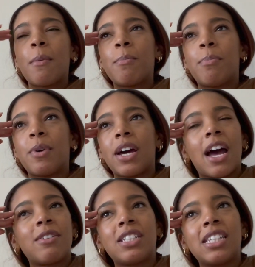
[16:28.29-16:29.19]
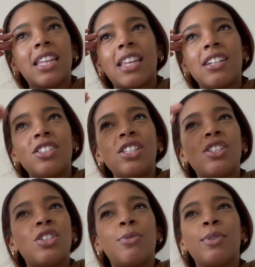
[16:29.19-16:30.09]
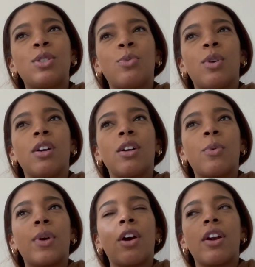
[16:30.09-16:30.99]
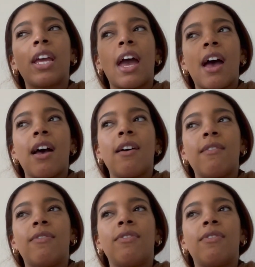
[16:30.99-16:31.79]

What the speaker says: but I was just like, that's just too much work when I already have